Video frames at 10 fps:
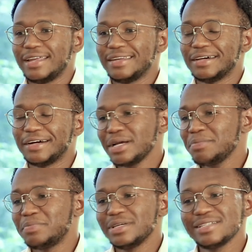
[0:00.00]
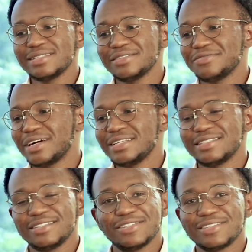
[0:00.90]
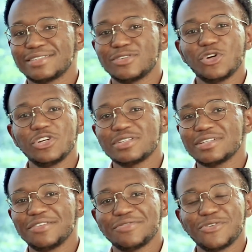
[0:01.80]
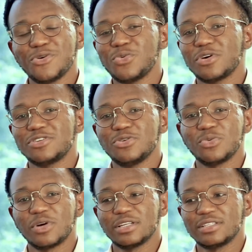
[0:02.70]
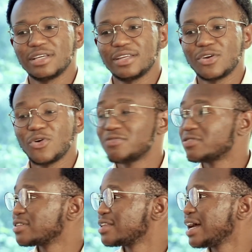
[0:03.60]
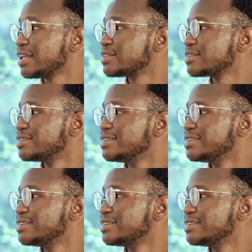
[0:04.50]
And my biggest advice is just know yourself, know what you want, and go for that.